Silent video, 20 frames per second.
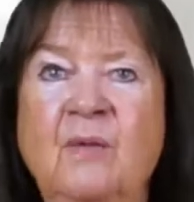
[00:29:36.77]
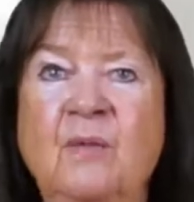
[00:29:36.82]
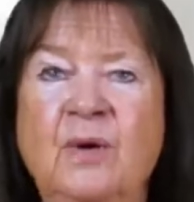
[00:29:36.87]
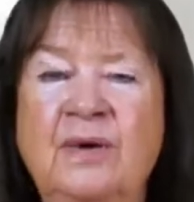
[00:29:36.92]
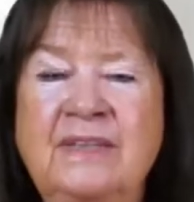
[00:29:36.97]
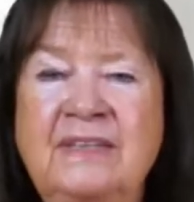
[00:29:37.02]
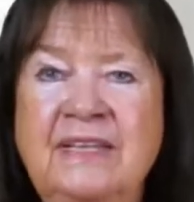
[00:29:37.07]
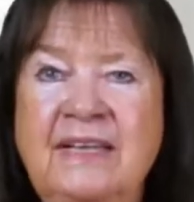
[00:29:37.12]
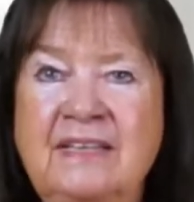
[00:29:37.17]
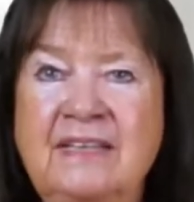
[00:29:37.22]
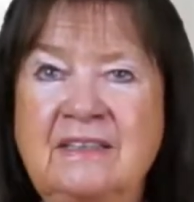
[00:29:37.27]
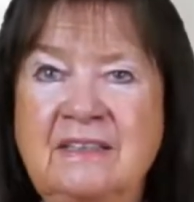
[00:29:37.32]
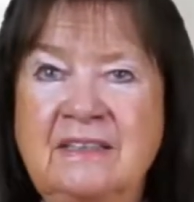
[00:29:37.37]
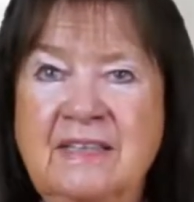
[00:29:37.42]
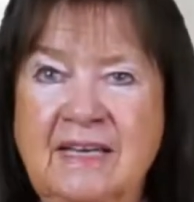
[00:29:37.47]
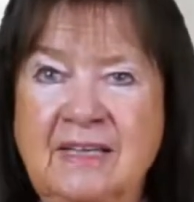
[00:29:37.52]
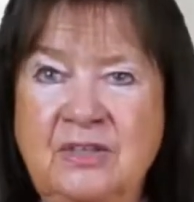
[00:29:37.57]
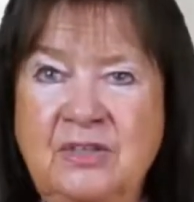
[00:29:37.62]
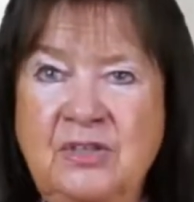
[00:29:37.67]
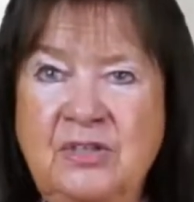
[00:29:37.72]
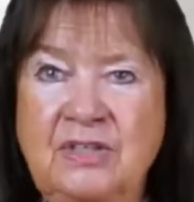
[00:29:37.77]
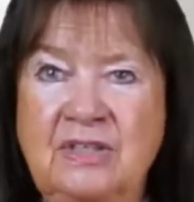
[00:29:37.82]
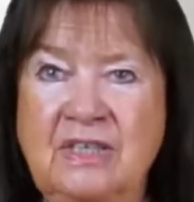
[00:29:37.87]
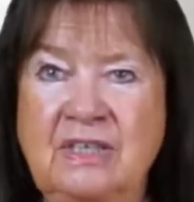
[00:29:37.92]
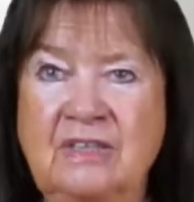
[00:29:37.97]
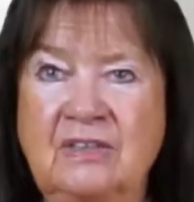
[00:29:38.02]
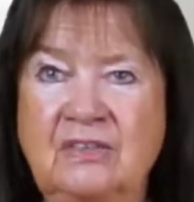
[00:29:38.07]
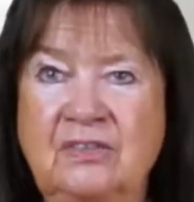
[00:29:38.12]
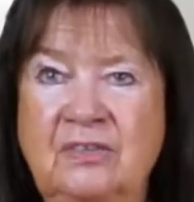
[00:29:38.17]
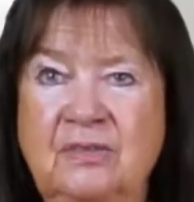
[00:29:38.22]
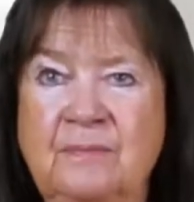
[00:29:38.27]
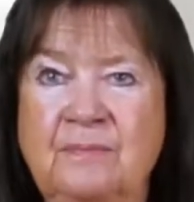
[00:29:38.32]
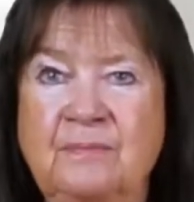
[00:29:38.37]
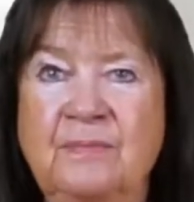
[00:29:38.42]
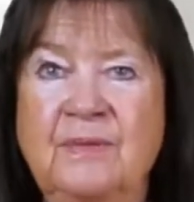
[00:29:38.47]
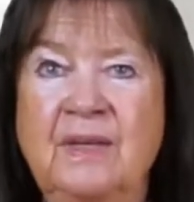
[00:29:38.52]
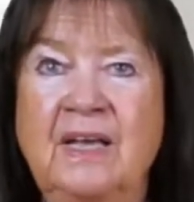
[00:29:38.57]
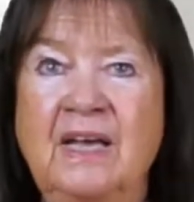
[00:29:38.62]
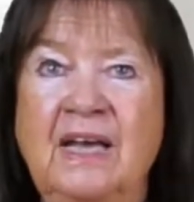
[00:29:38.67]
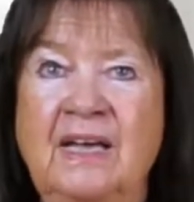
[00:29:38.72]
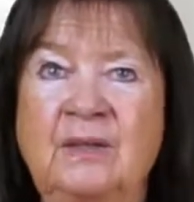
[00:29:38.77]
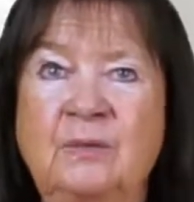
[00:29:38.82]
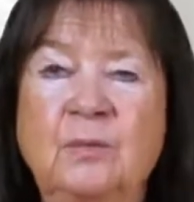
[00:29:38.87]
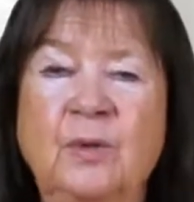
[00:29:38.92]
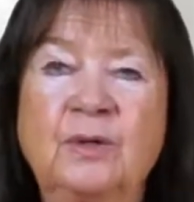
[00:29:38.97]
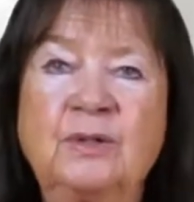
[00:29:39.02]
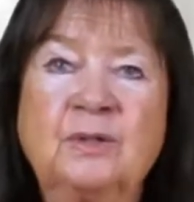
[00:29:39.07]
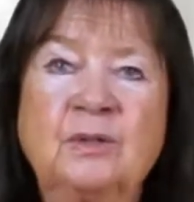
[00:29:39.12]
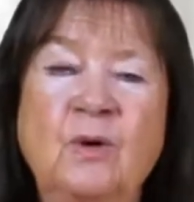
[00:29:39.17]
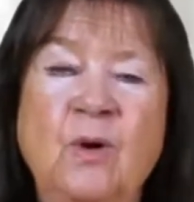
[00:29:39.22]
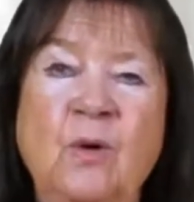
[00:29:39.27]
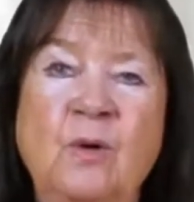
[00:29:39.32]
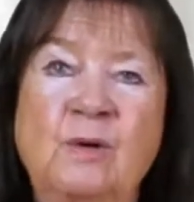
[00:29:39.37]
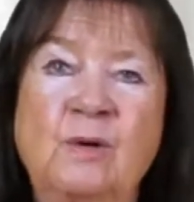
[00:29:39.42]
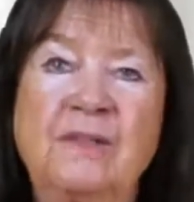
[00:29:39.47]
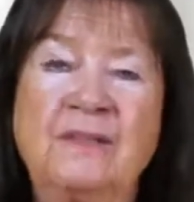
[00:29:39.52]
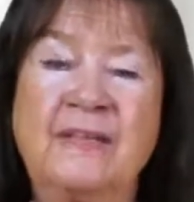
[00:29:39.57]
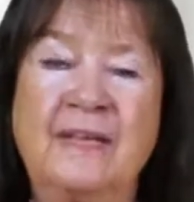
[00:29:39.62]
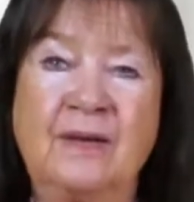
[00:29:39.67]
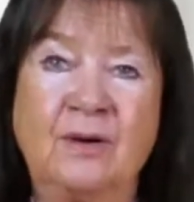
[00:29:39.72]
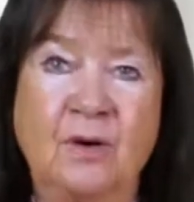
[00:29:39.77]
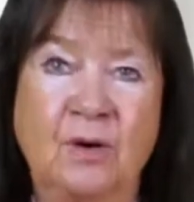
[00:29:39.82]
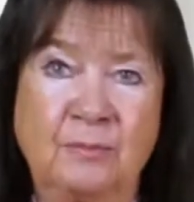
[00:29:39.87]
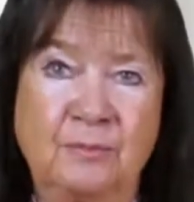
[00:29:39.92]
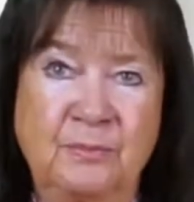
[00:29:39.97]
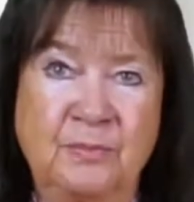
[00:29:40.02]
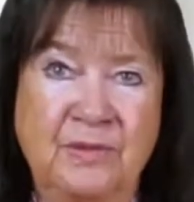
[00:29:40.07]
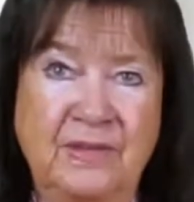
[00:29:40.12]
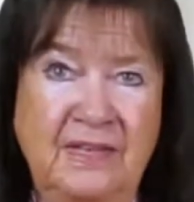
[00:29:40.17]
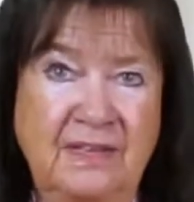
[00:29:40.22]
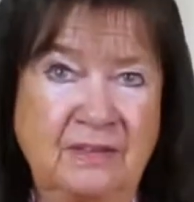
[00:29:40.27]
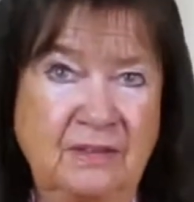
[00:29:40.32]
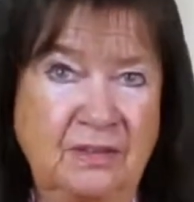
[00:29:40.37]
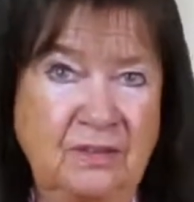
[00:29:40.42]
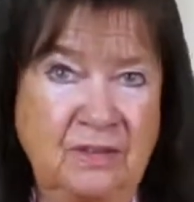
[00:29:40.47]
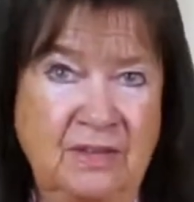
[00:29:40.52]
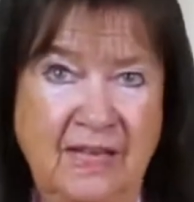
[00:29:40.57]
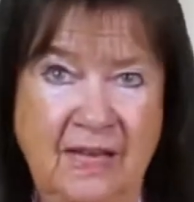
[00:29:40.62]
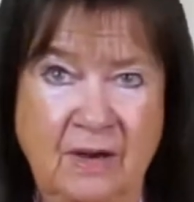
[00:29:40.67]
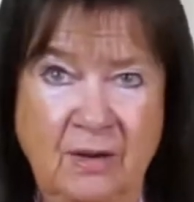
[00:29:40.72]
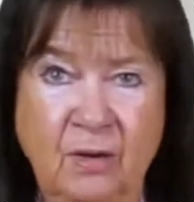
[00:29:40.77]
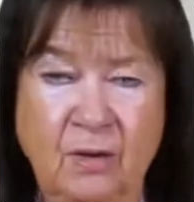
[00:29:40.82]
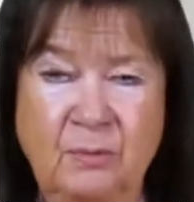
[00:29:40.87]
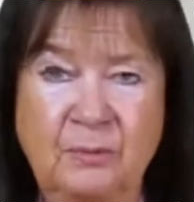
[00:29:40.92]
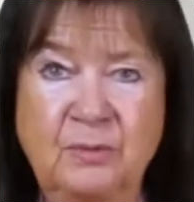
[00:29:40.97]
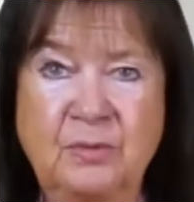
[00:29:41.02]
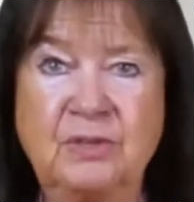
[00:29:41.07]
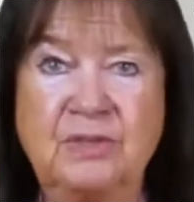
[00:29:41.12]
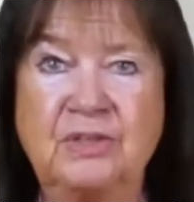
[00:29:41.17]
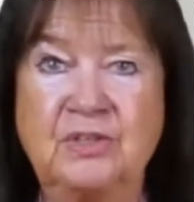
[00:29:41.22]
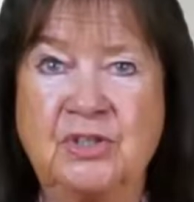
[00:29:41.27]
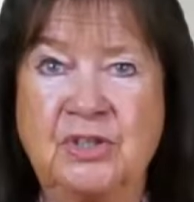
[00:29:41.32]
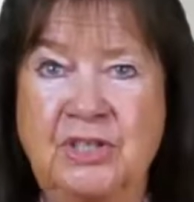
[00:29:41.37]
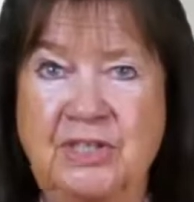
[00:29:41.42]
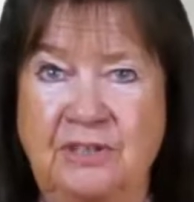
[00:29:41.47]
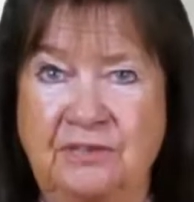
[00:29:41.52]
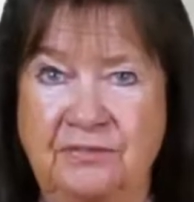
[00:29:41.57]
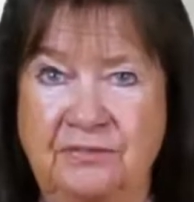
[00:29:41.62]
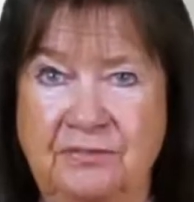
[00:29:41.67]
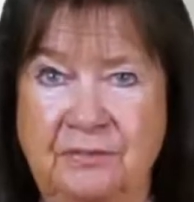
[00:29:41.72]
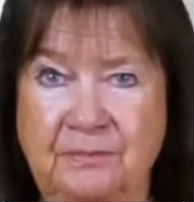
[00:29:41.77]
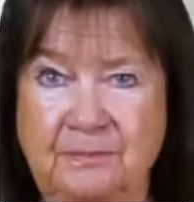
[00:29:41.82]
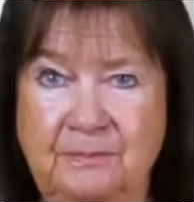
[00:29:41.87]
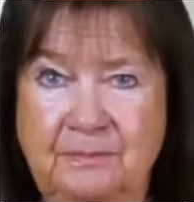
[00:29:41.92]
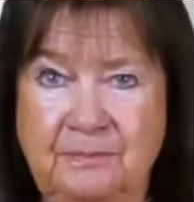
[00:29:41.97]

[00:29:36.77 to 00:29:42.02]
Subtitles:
what their intention is, and what goal they hope to achieve.